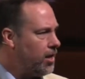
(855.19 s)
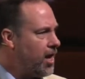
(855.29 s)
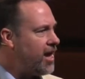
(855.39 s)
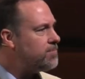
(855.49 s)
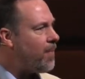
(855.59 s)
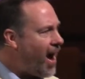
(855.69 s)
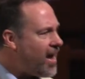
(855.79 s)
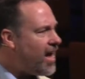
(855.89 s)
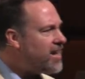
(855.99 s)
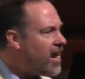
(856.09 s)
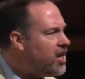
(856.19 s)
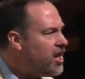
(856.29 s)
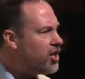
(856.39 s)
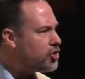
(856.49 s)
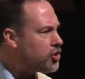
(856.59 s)
Is my identity
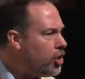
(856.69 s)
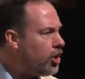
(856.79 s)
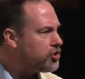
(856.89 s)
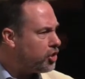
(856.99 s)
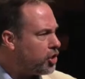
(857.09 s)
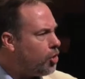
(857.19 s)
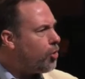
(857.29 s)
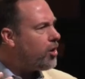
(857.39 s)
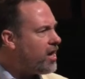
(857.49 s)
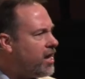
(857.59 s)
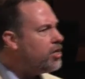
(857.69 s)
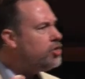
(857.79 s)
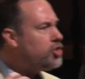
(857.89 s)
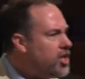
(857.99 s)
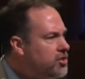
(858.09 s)
is secure in
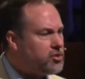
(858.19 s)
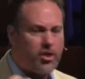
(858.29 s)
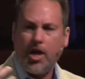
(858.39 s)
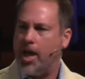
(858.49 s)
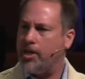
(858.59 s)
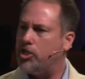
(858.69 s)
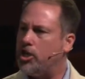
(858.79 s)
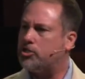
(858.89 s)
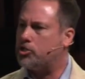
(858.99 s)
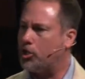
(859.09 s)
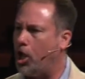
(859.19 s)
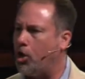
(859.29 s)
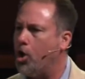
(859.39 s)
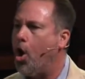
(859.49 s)
Jesus and Jesus alone?